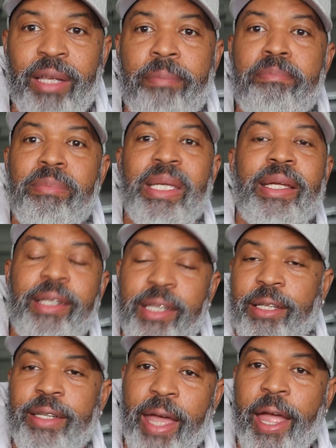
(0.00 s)

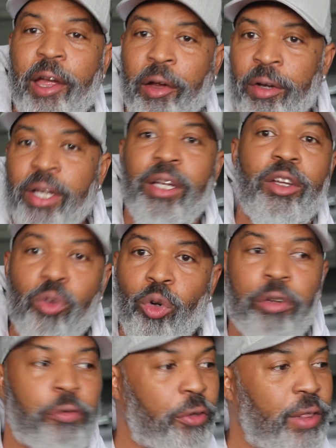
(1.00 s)
immediate air in
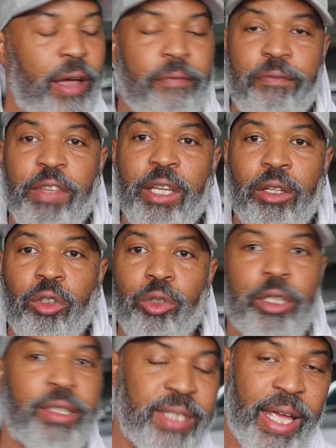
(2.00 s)
order for that vehicle
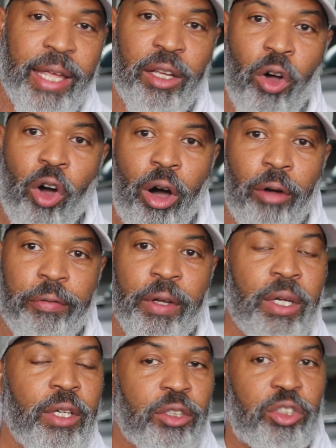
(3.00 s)
to take off.